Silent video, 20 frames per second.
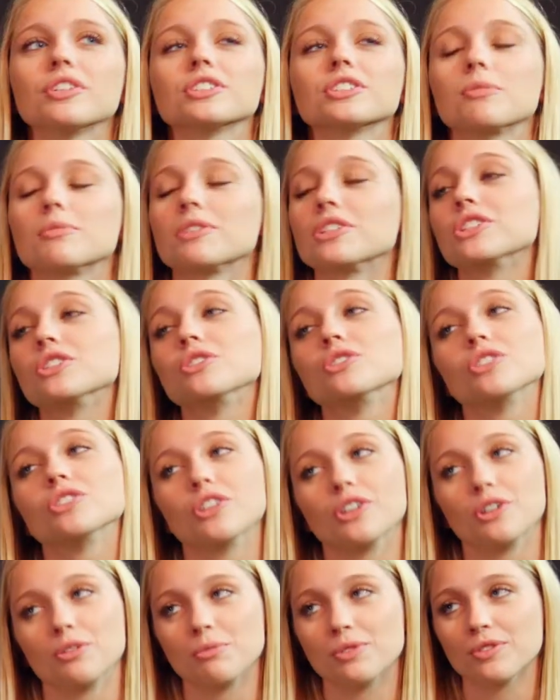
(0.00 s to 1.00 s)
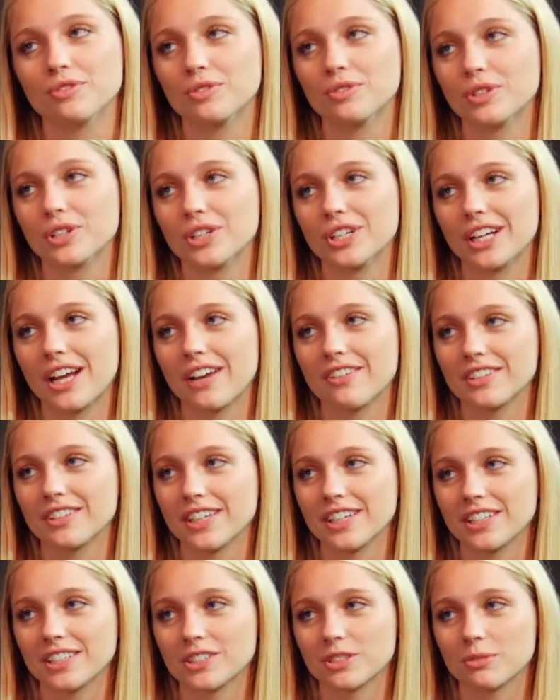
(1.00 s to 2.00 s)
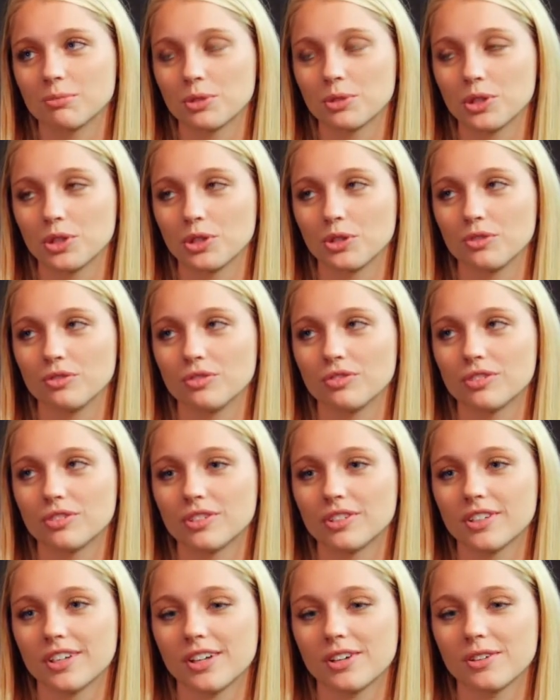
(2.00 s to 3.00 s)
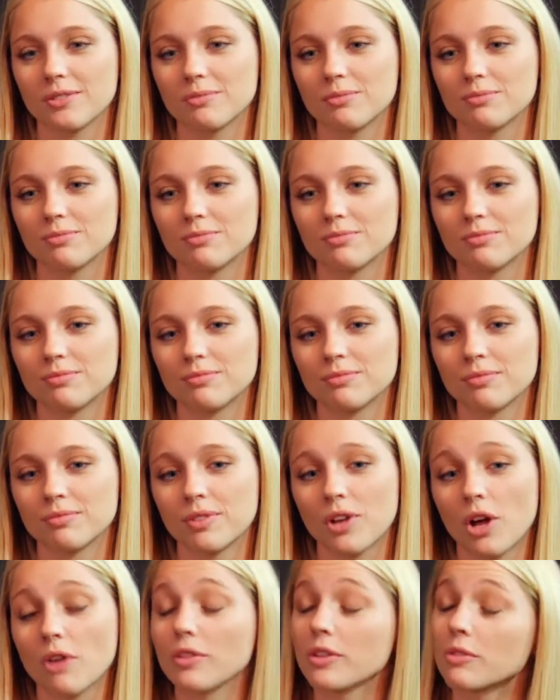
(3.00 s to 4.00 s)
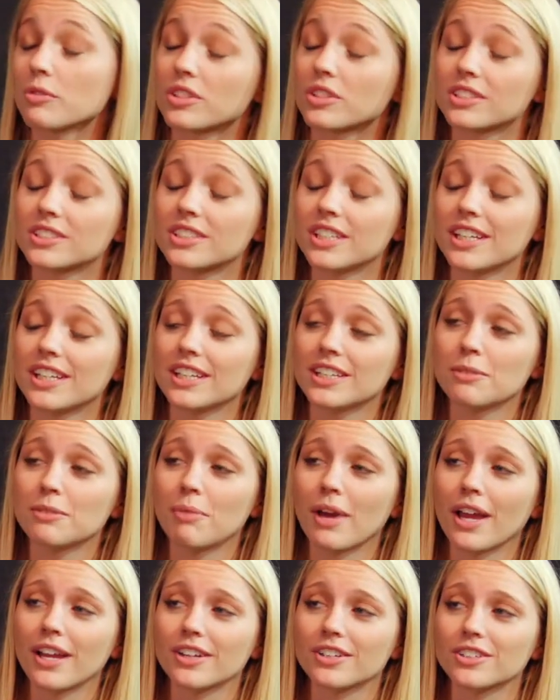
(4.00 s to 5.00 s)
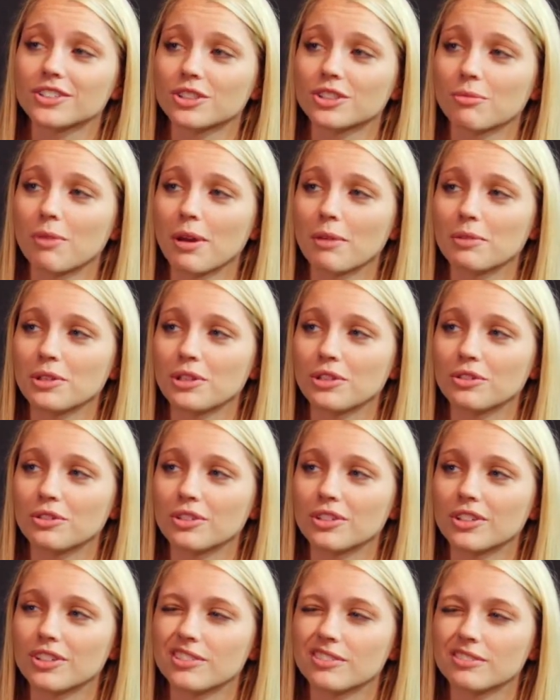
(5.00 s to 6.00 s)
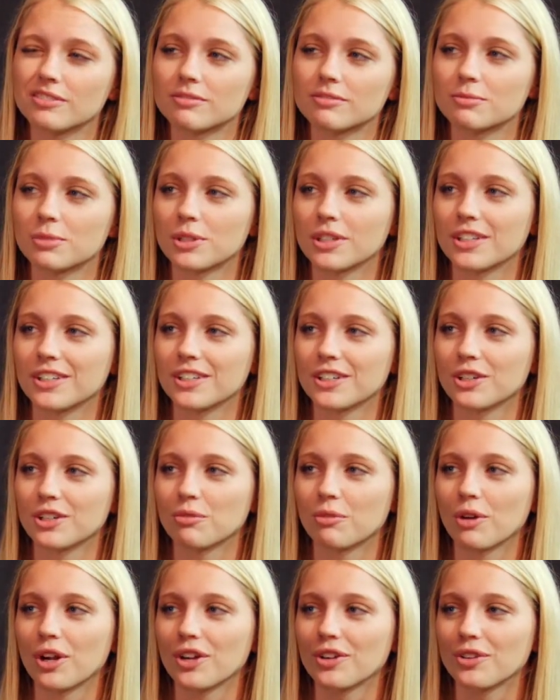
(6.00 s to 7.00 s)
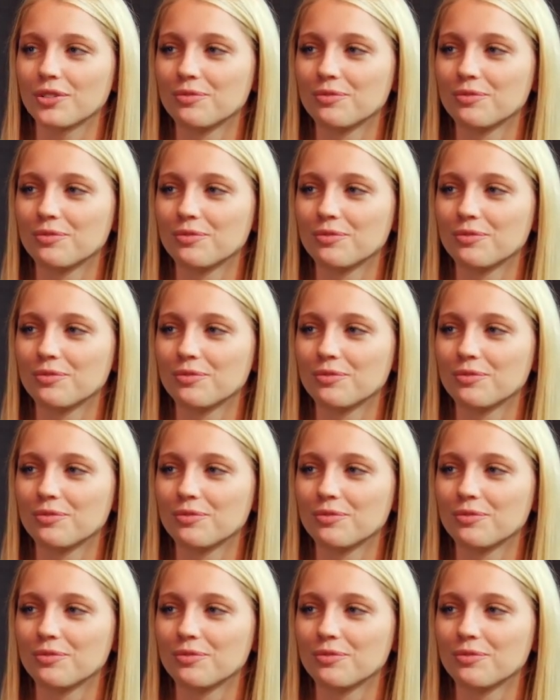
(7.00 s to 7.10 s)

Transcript: something too soon before everything gets approved. Um, hopefully with the city and the mayor. So maybe you could put in a good word.